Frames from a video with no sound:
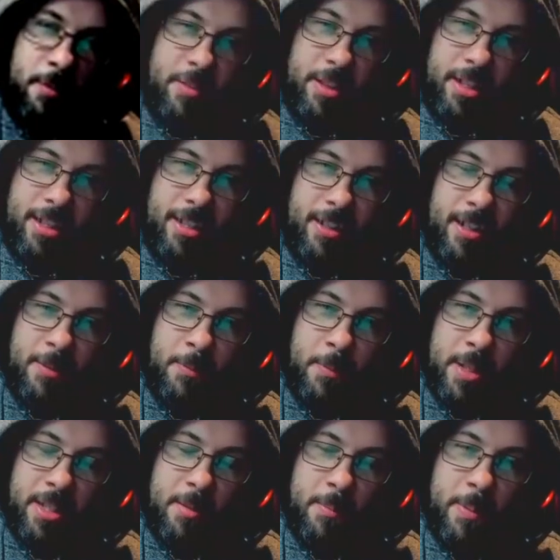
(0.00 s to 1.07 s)
thing.
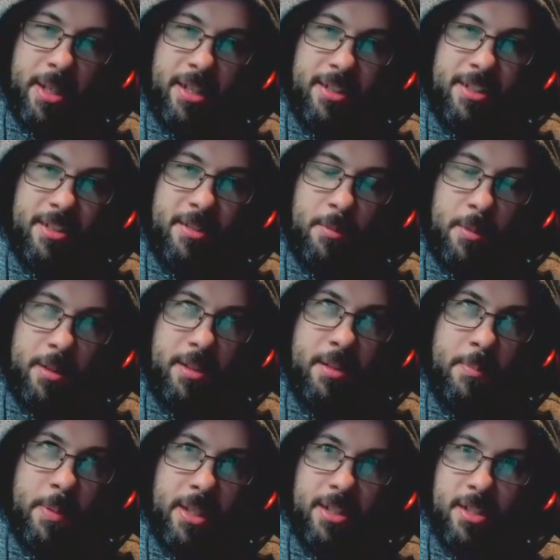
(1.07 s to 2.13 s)
We're the biggest
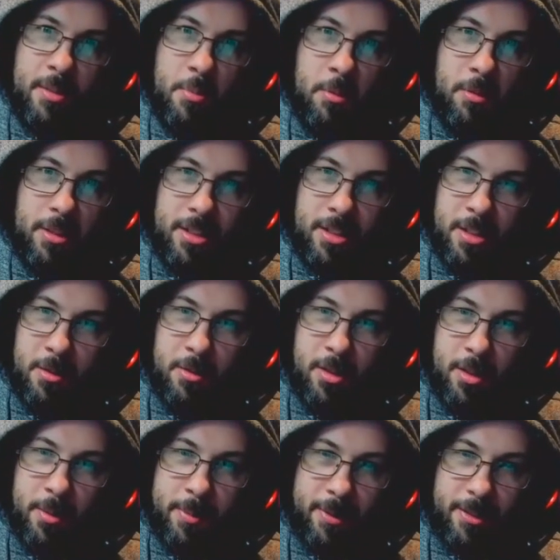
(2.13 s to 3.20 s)
smallest
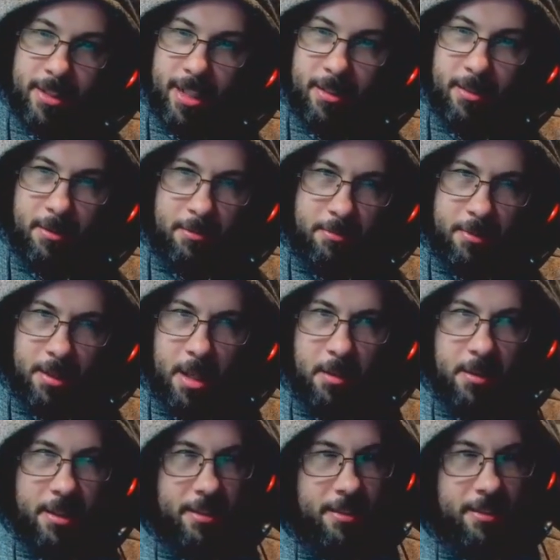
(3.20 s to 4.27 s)
YouTuber channel
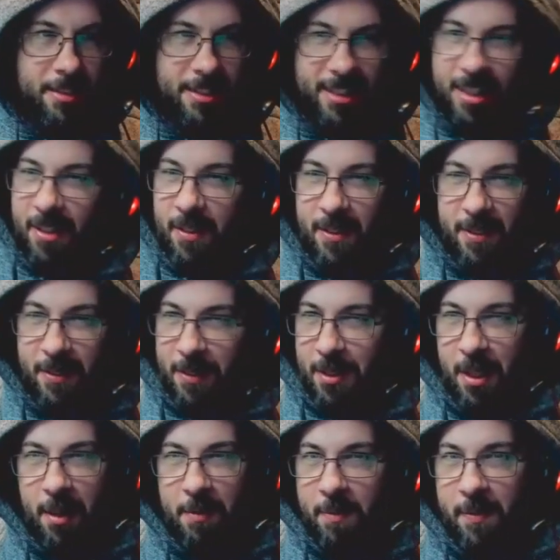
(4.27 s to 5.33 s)
going. So